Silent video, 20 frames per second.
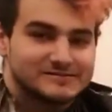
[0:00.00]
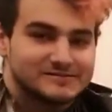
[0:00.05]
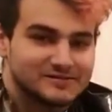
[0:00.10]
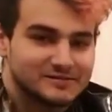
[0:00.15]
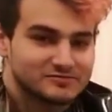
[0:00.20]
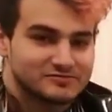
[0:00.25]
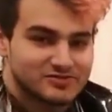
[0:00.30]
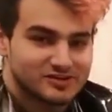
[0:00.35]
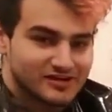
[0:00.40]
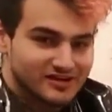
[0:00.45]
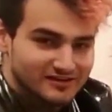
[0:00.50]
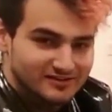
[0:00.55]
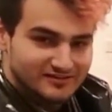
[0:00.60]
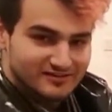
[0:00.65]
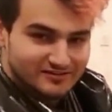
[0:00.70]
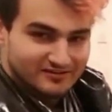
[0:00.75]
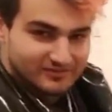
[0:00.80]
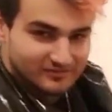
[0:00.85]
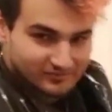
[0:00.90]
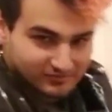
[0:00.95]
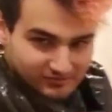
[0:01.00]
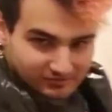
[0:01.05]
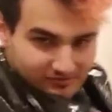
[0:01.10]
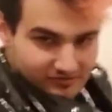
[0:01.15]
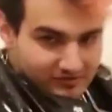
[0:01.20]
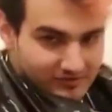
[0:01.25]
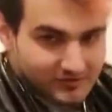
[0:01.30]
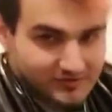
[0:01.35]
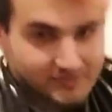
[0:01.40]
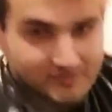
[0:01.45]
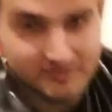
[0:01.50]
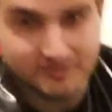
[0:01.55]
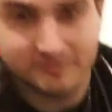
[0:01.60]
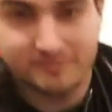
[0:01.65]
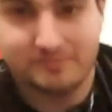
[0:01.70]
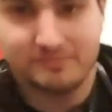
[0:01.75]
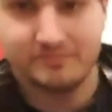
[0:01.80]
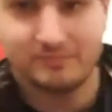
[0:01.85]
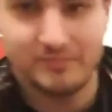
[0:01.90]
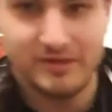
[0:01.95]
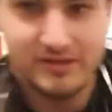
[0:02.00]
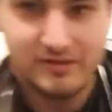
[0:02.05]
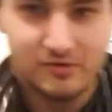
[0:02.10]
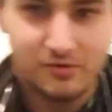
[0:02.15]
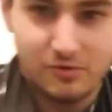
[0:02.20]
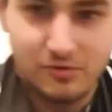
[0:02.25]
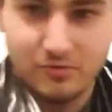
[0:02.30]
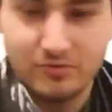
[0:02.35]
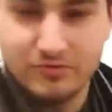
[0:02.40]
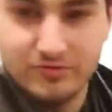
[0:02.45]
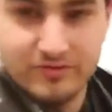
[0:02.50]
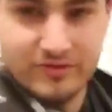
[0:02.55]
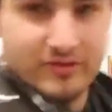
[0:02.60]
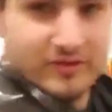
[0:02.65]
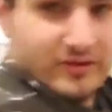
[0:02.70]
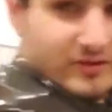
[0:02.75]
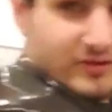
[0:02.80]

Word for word: I'm trying to make holes here.